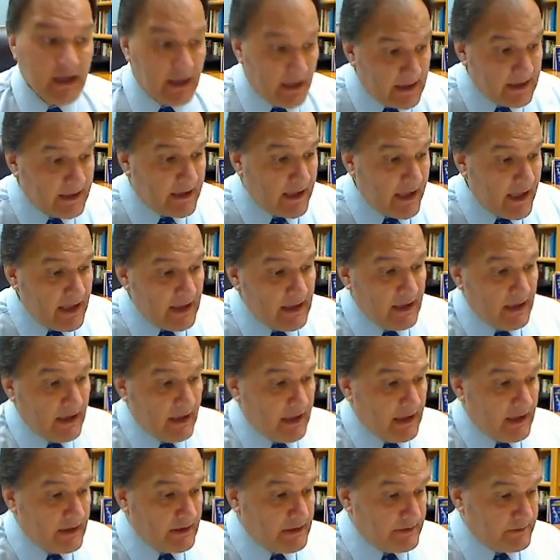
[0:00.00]
And again,
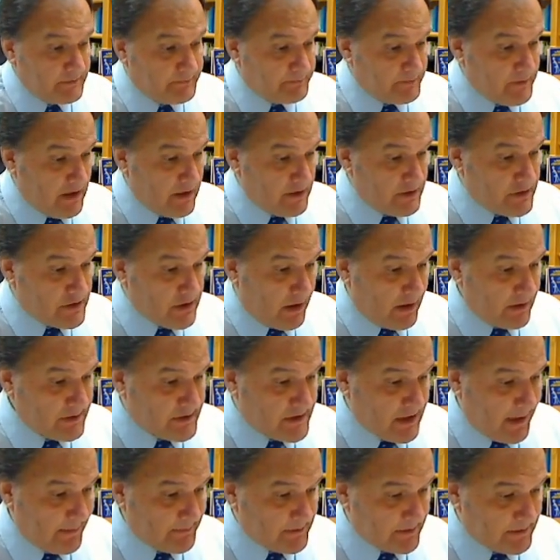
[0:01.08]
in John
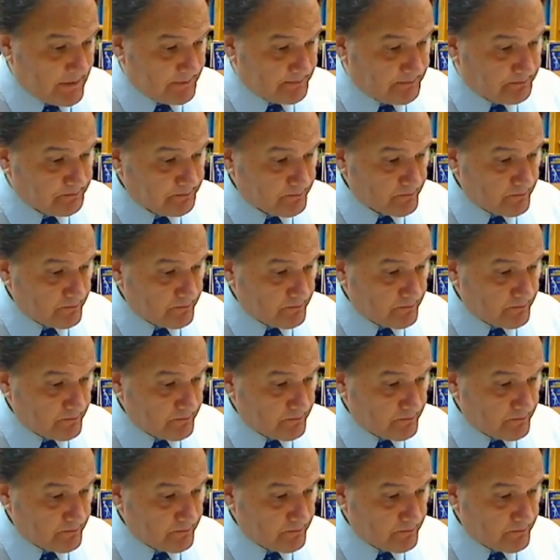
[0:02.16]
chapter